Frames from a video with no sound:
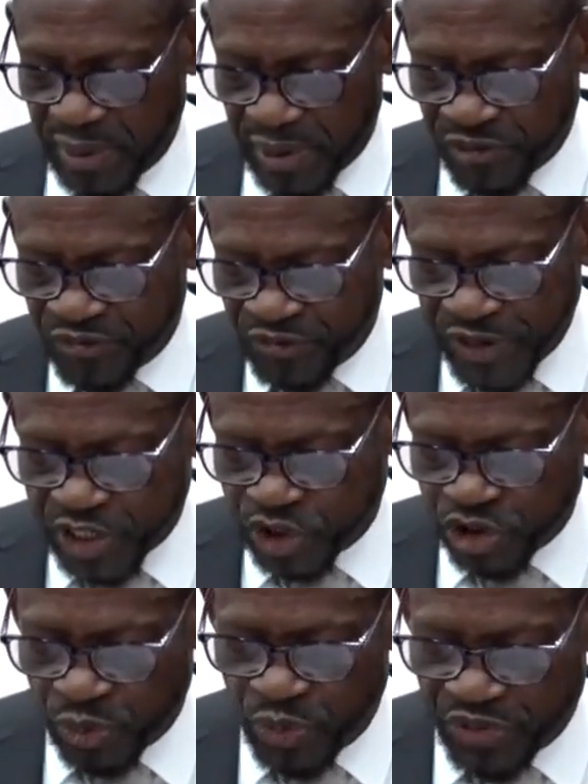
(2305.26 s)

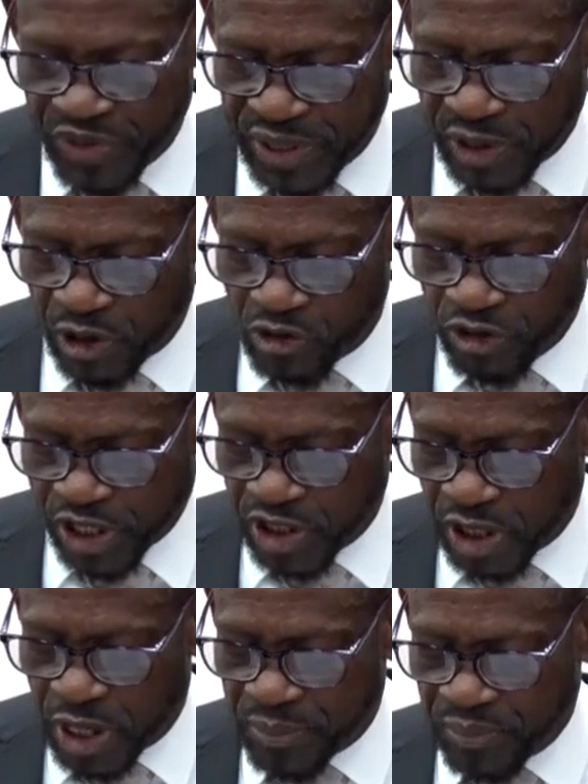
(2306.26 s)
the
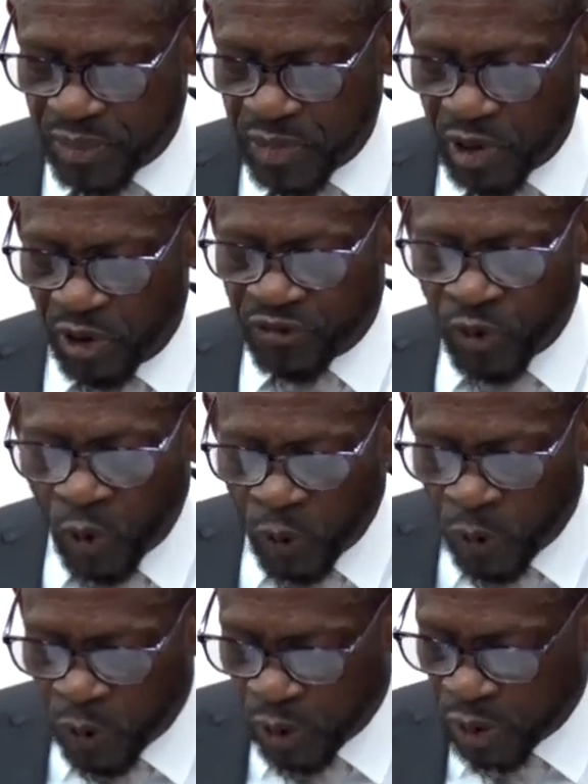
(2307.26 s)
curriculum of
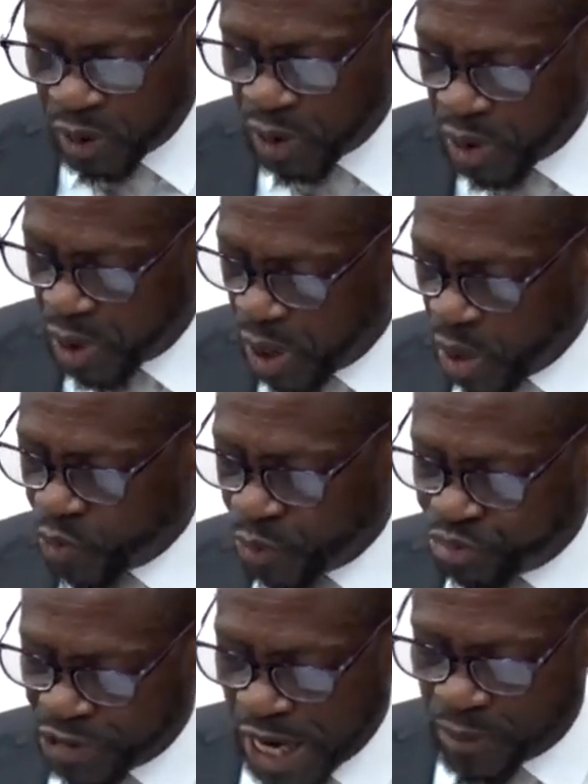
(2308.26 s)
all our
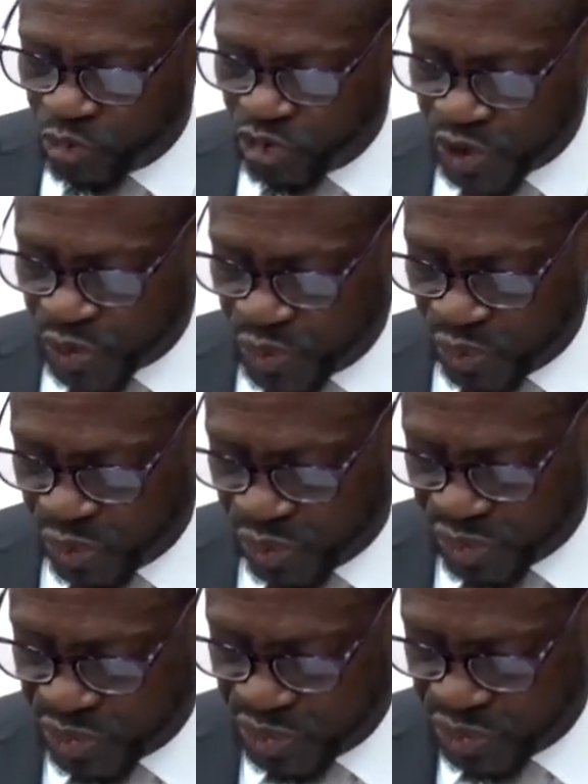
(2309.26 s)
primary
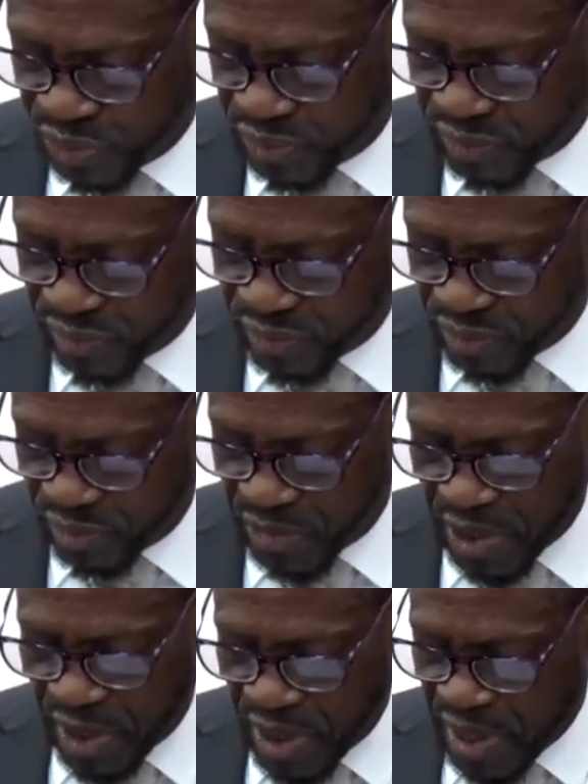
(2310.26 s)
schools.
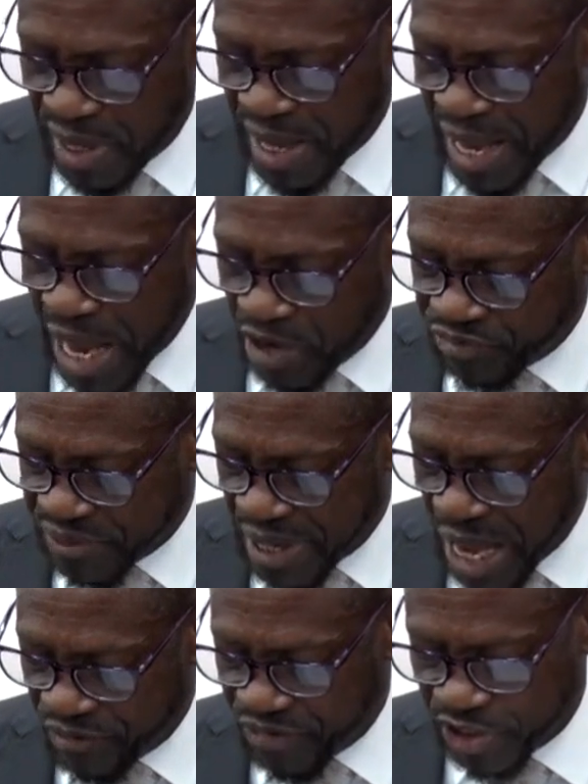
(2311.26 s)
After
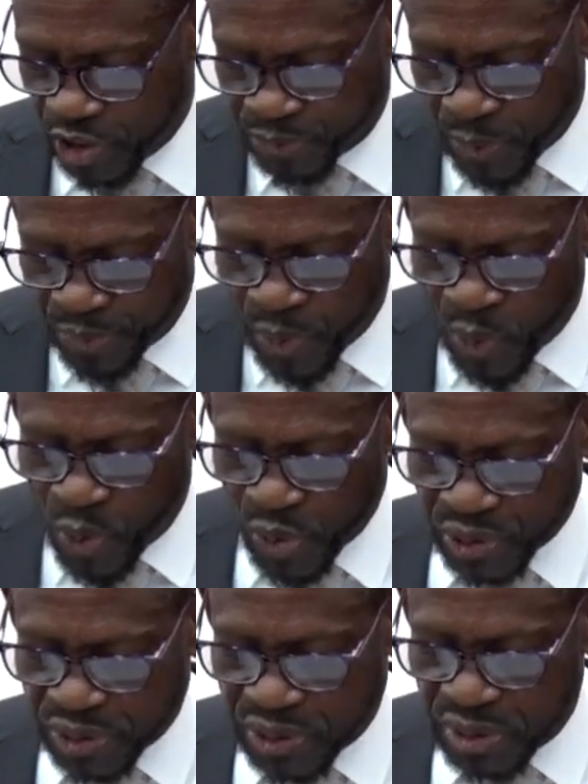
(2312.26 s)
having the
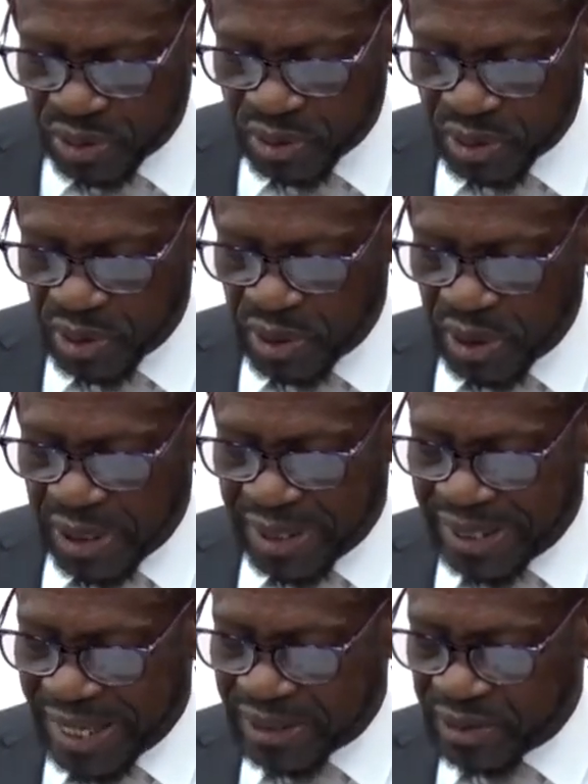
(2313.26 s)
proposed
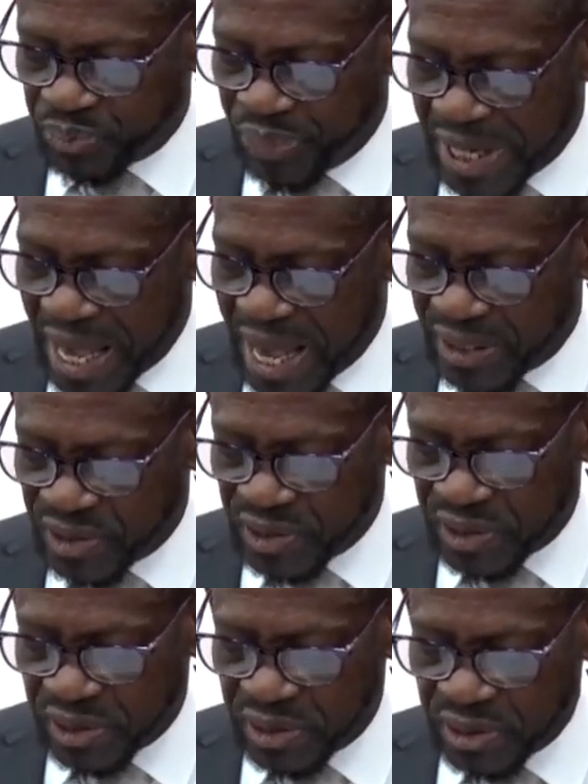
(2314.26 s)
lesson
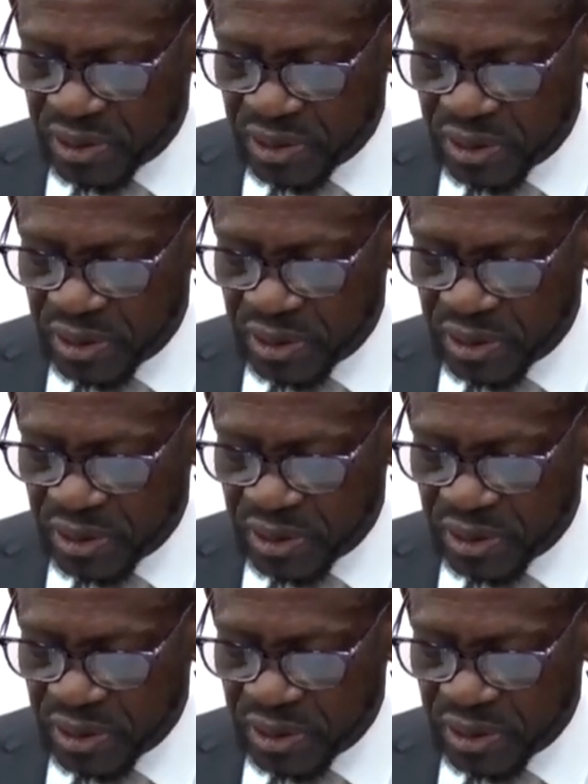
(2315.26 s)
plans